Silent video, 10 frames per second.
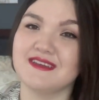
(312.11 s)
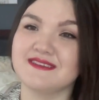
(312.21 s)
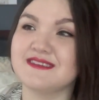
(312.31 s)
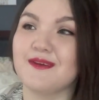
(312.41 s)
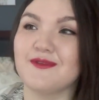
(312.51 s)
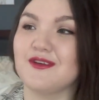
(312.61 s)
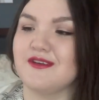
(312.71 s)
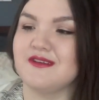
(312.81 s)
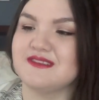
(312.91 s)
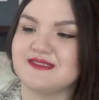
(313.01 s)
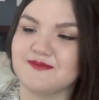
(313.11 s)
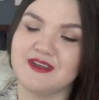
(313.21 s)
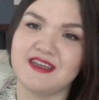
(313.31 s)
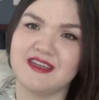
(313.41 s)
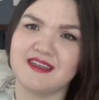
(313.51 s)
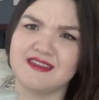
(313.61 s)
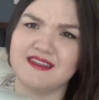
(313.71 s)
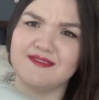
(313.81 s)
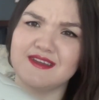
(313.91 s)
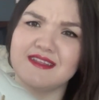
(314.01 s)
summer and spring and
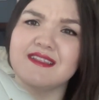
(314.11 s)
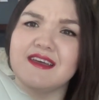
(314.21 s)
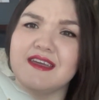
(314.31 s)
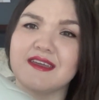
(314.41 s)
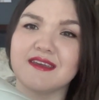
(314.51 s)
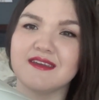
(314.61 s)
even like